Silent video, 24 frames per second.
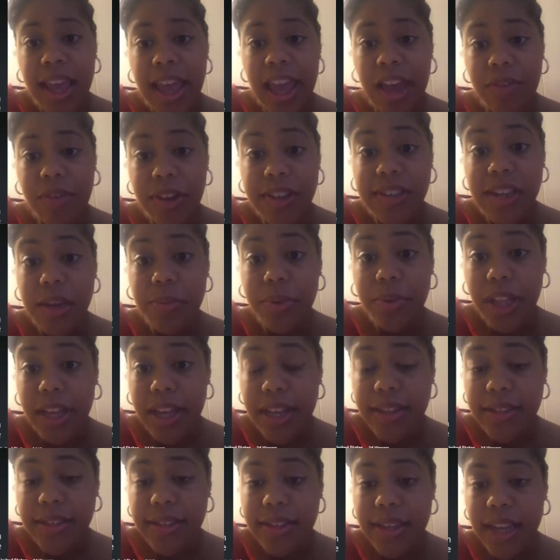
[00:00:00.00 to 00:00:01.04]
FHA
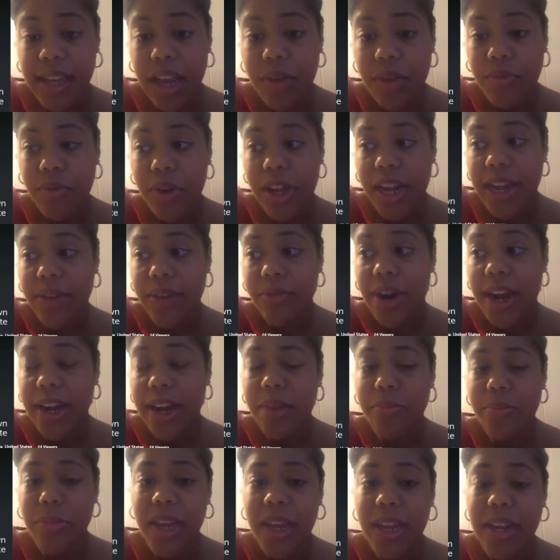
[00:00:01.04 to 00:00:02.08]
Plus, and what I
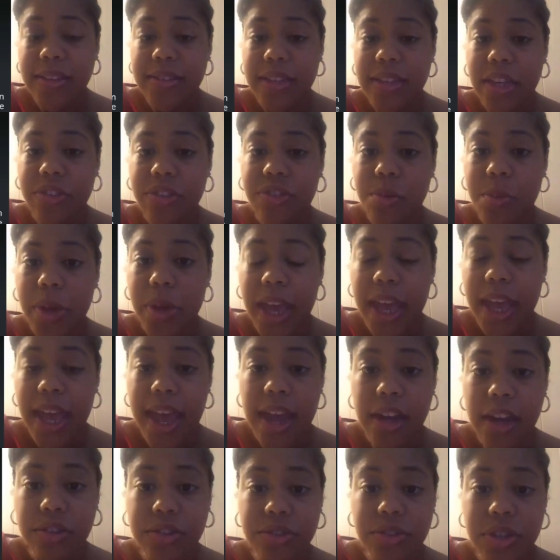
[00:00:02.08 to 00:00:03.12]
recommend is that you pay
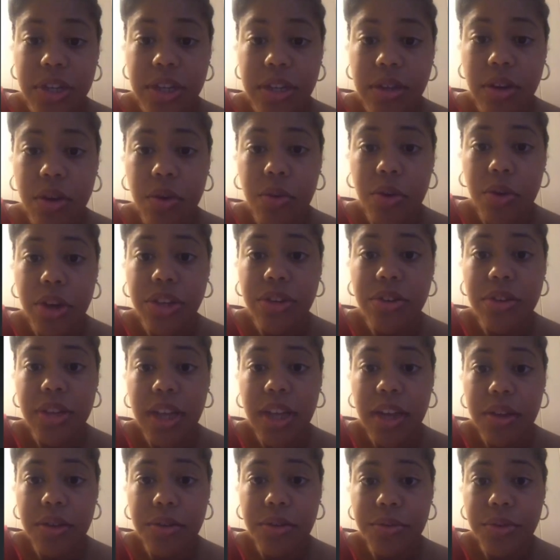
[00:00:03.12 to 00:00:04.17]
extra on your
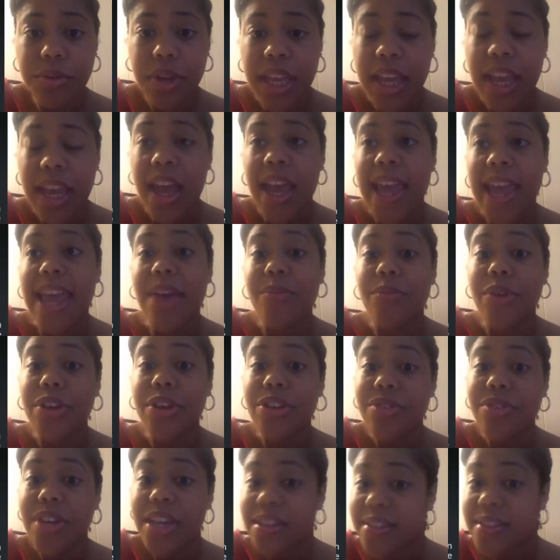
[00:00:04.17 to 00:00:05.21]
loan. And
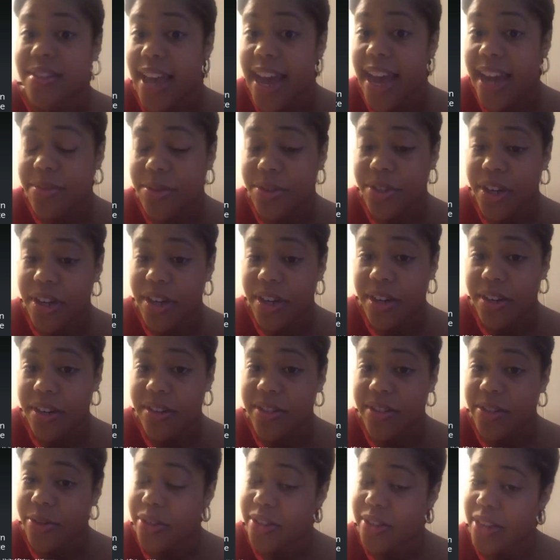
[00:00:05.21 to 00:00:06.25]
when you get tax
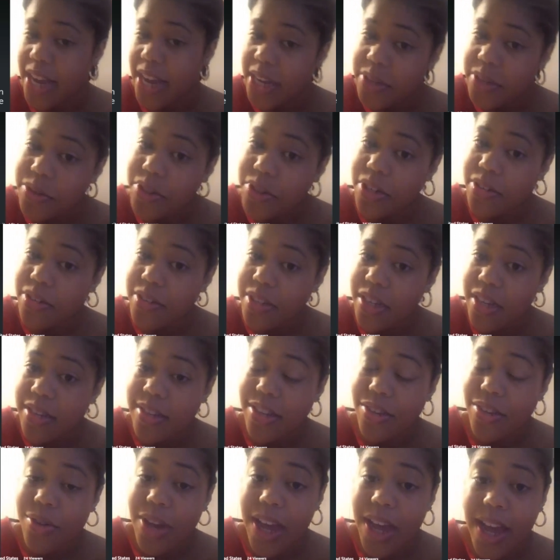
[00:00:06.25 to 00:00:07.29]
returns, so it's tax return
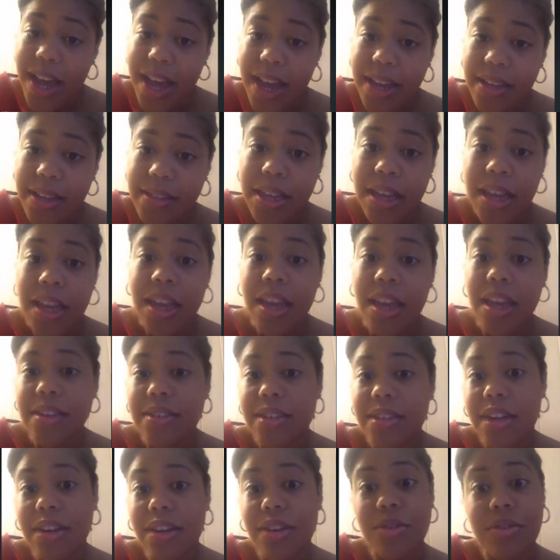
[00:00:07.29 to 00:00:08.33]
season, you guys,
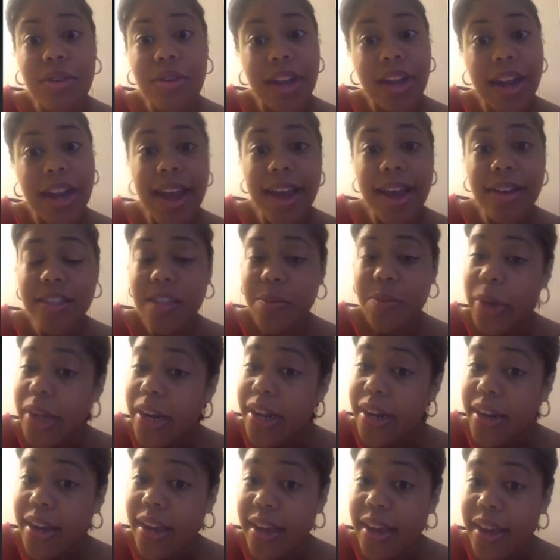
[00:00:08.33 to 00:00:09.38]
instead of going out
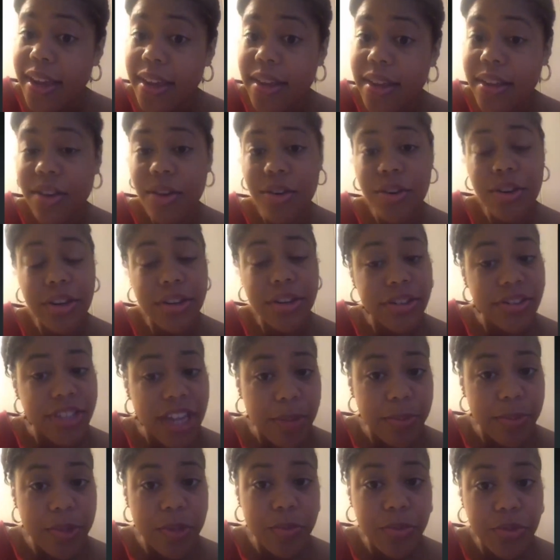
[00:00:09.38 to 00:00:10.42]
spending it, going on a
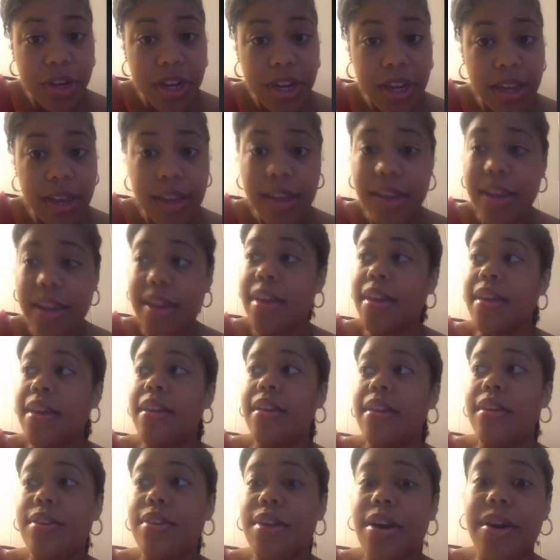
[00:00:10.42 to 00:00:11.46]
shopping spree,
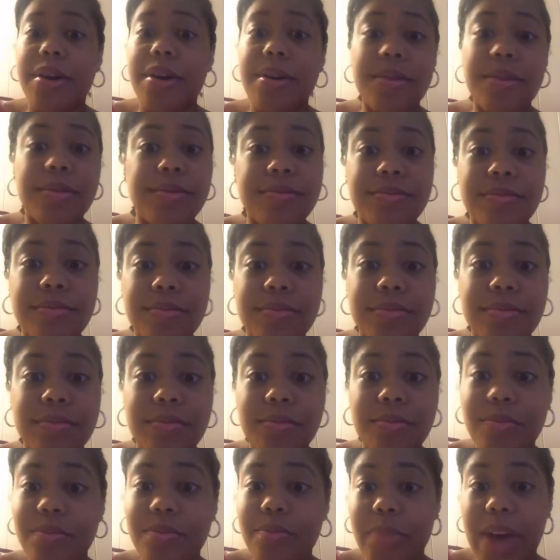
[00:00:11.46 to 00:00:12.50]
you know,
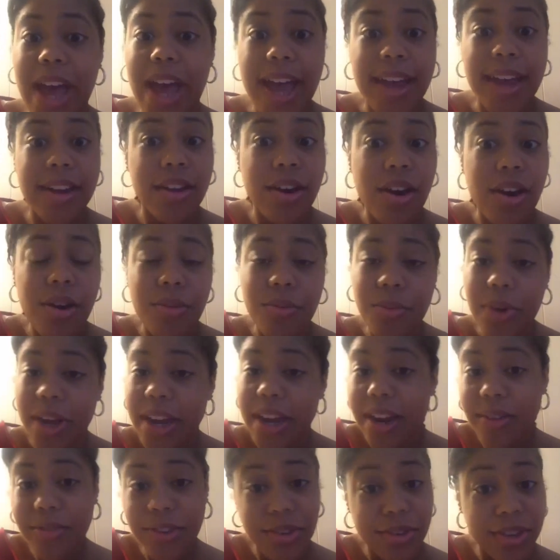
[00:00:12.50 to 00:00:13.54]
buying a car,
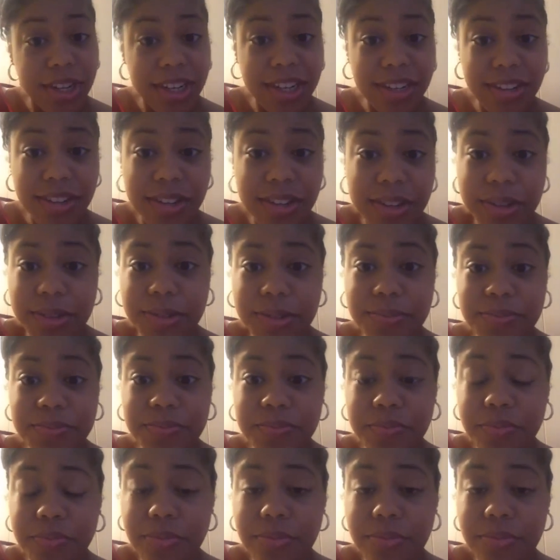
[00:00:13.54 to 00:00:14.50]
whatever you're gonna do,